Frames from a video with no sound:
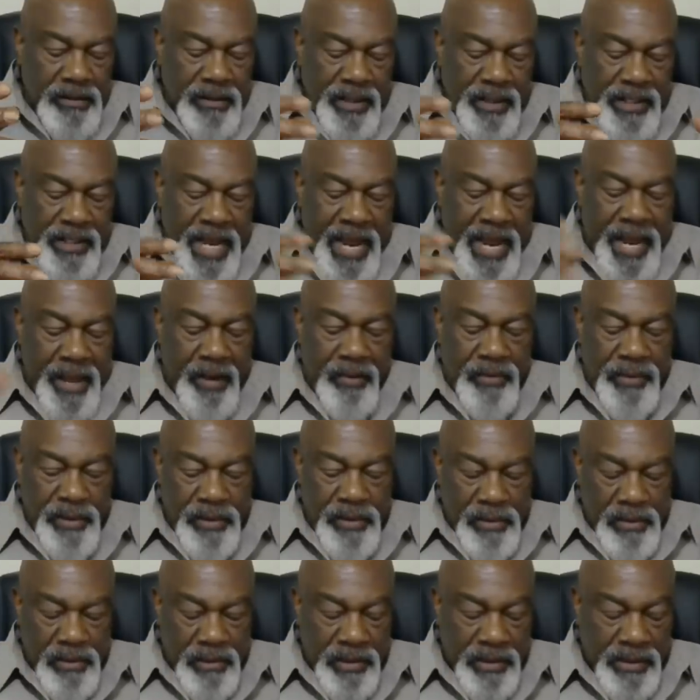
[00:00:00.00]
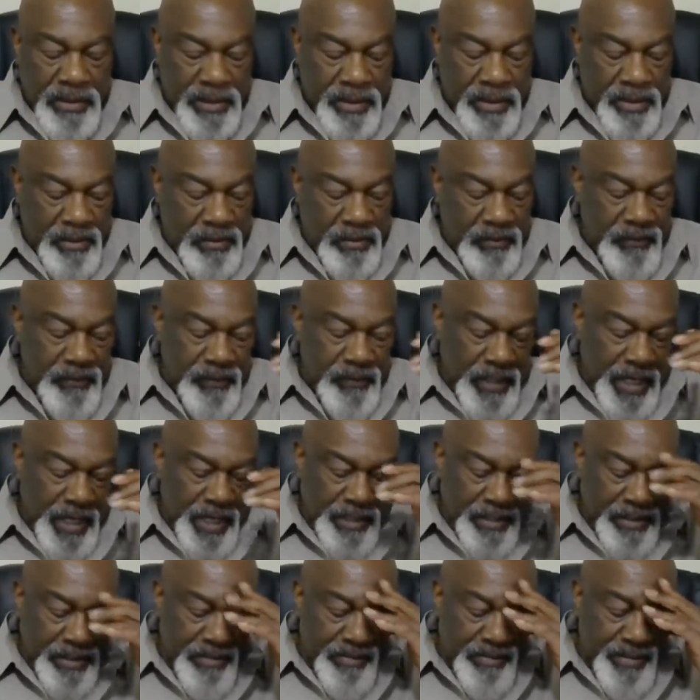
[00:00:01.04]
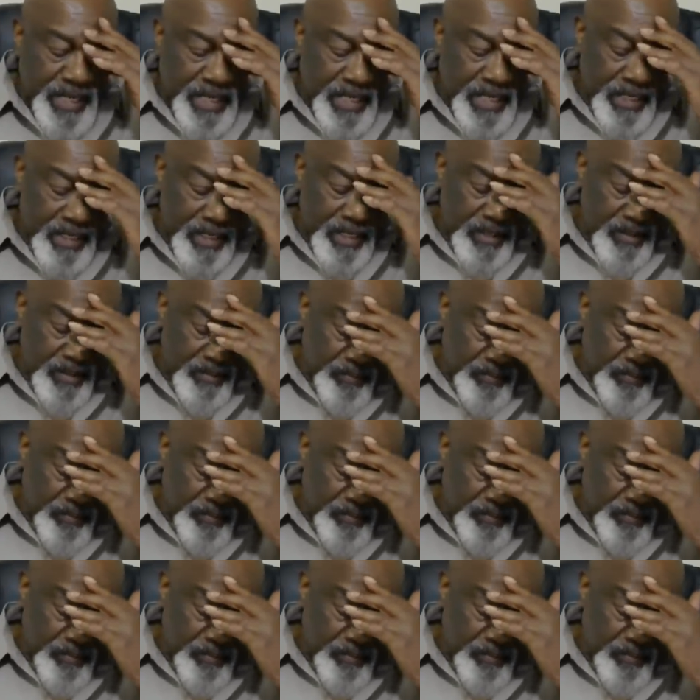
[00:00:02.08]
announce yourself as a man,